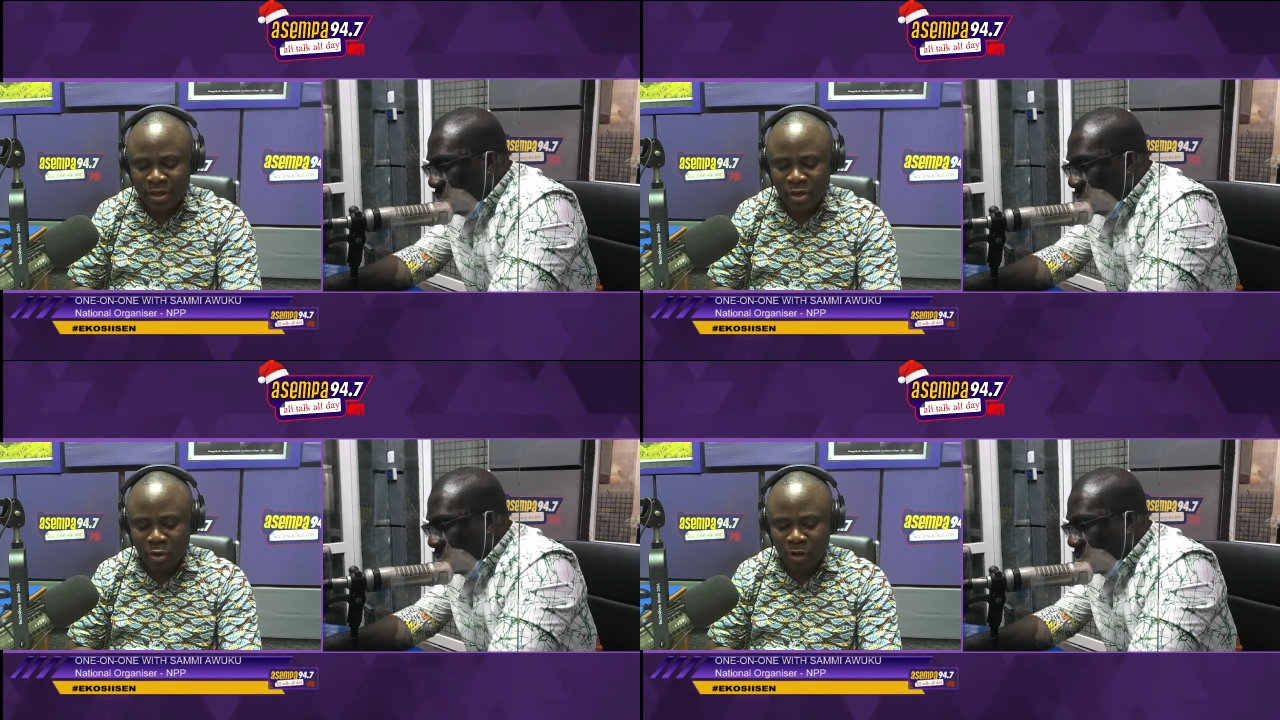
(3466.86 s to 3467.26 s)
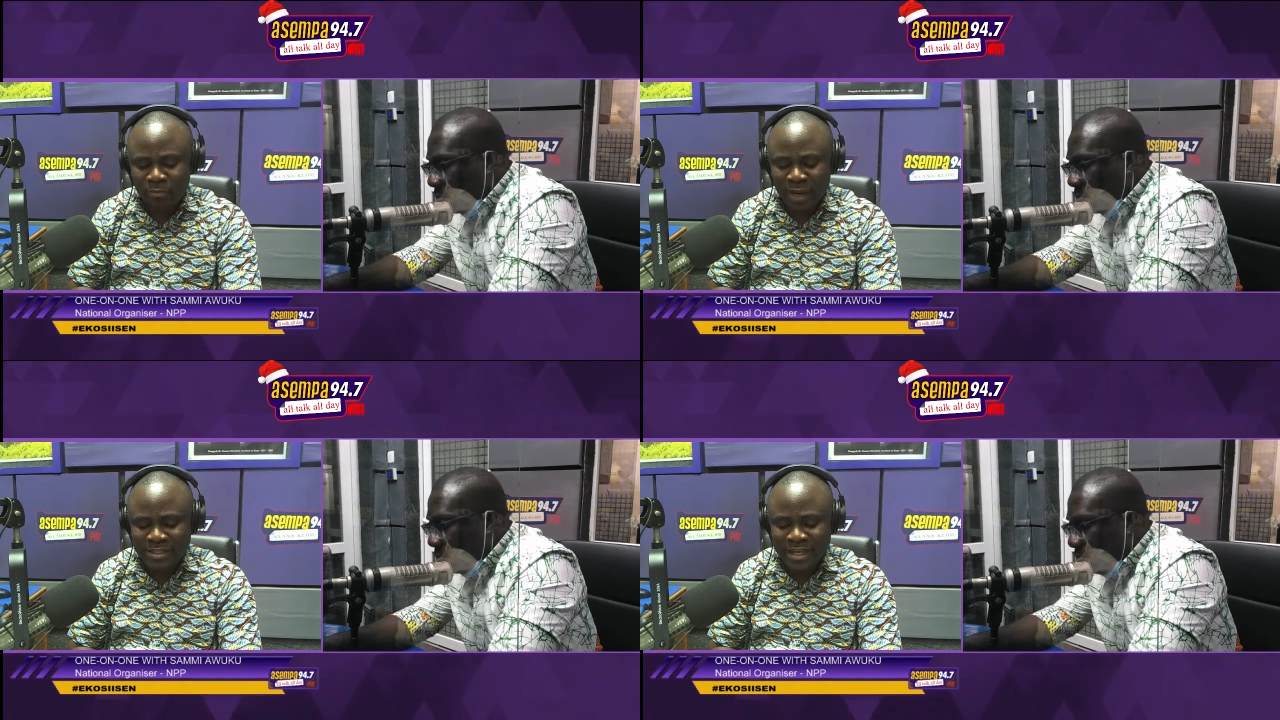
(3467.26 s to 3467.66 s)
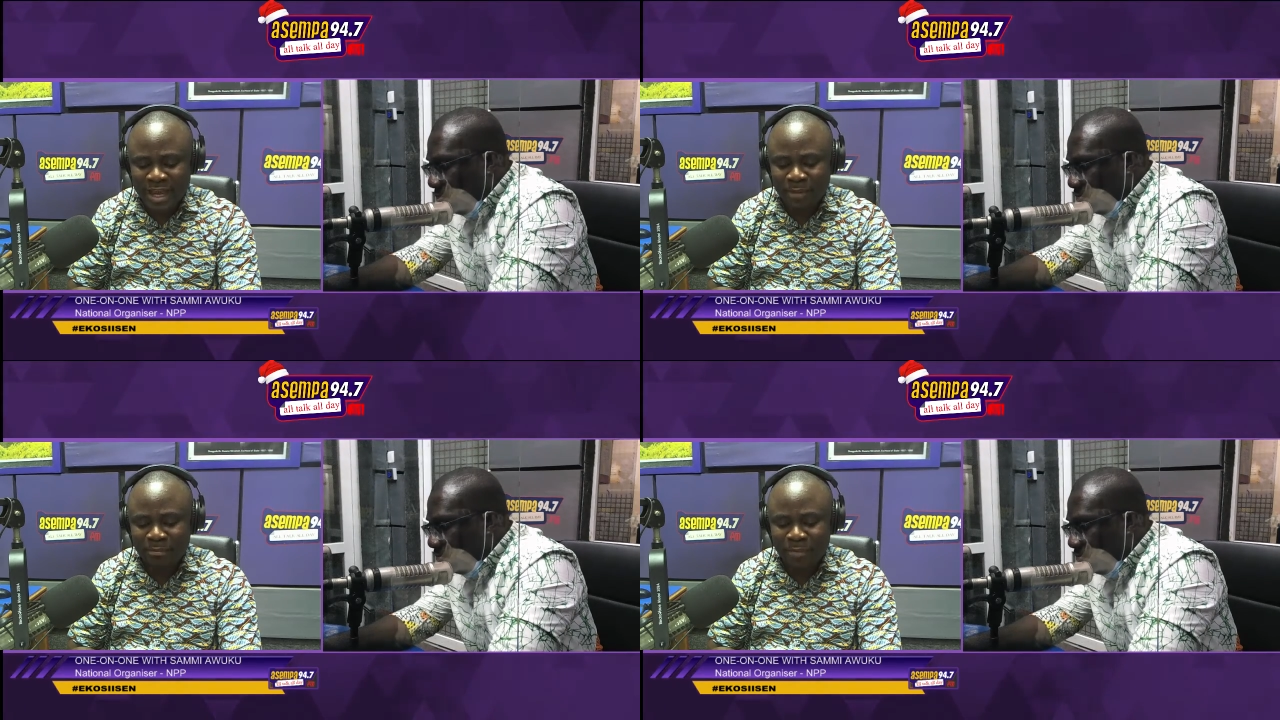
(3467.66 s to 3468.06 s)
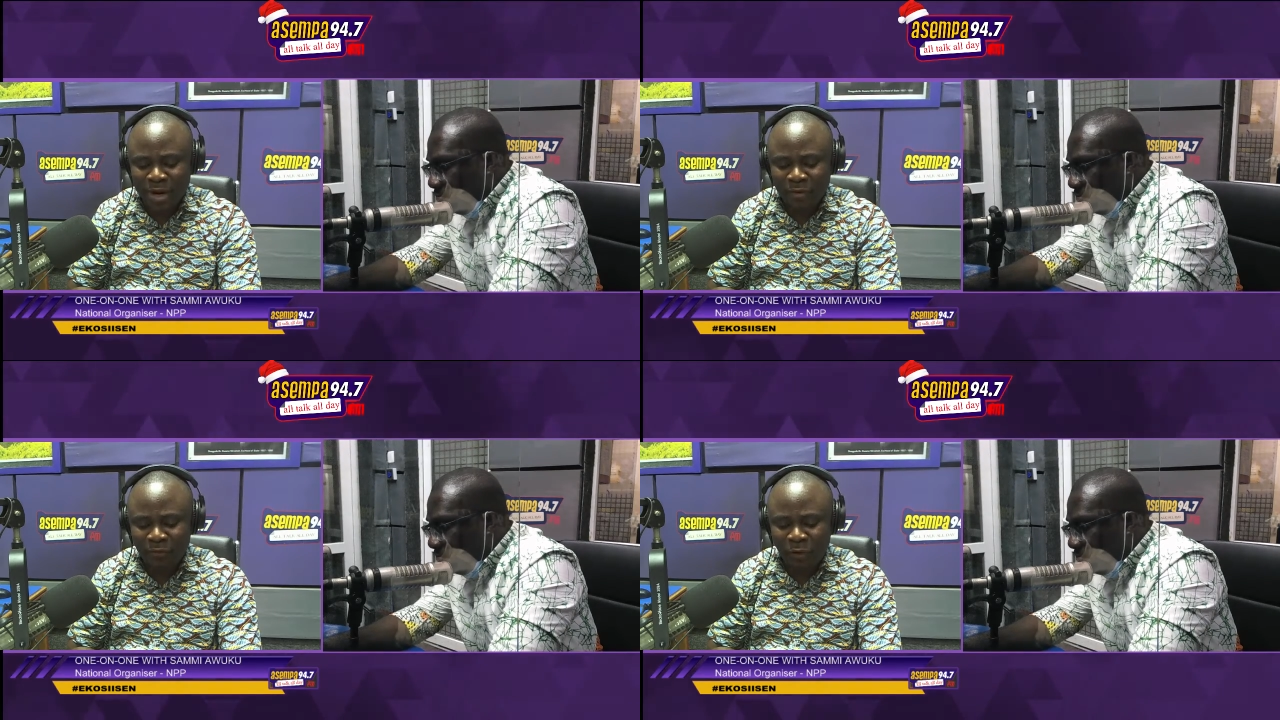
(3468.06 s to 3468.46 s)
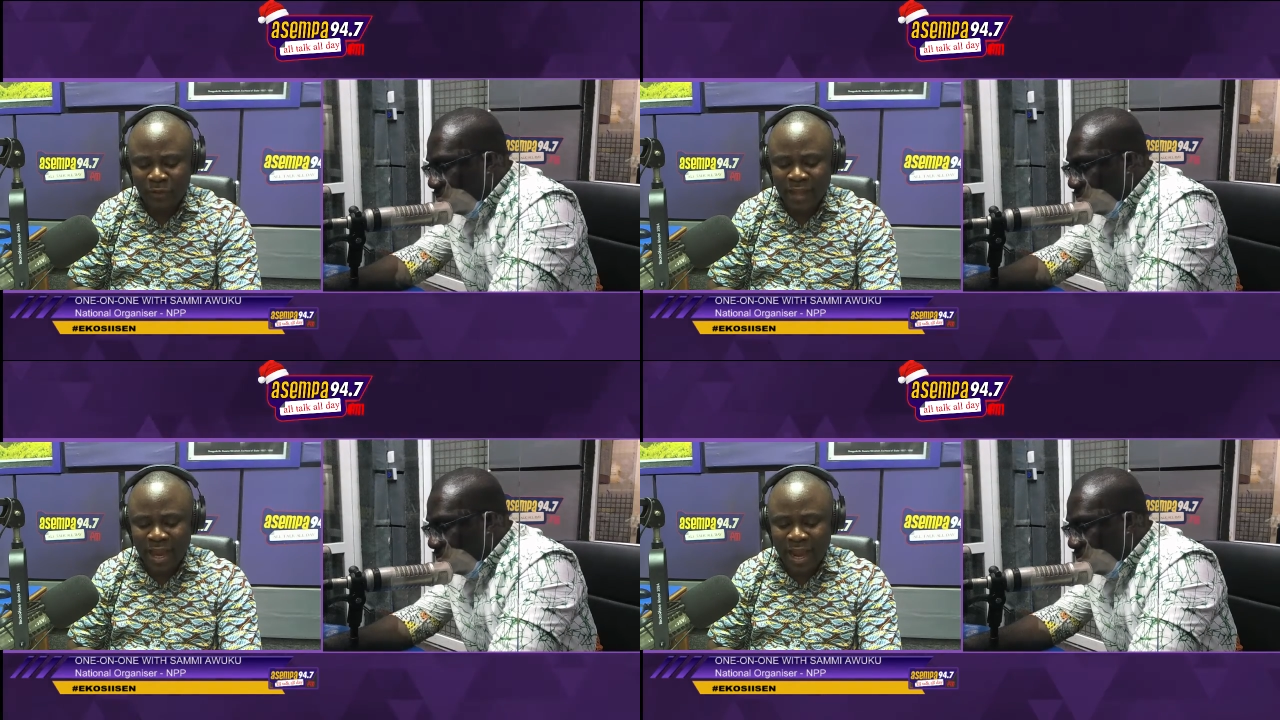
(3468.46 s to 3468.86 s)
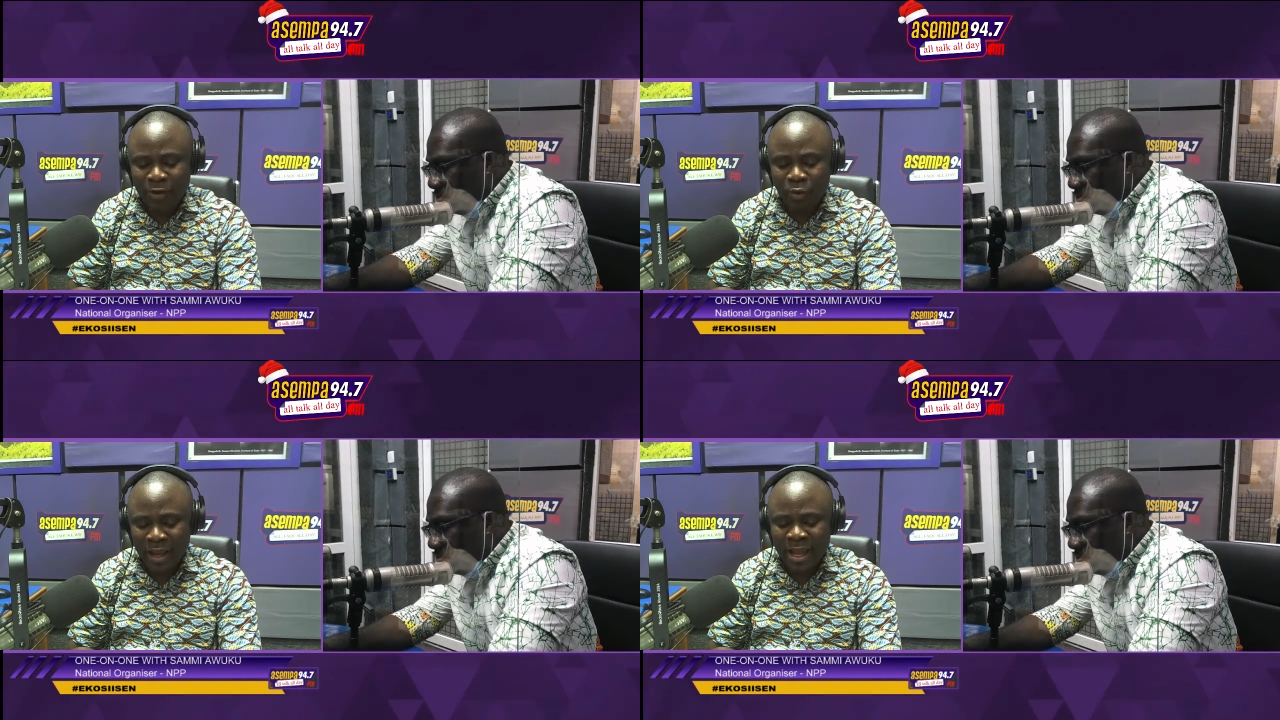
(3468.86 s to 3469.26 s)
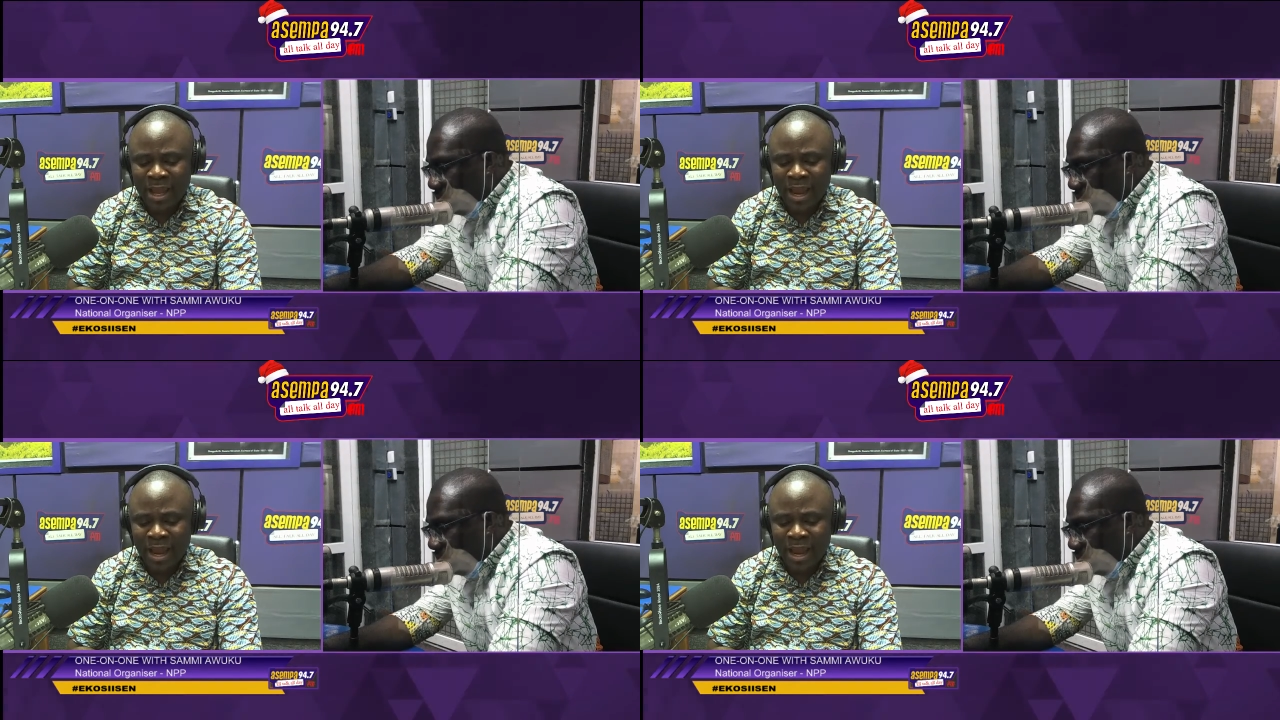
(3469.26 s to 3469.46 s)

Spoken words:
God bless him for the hard work.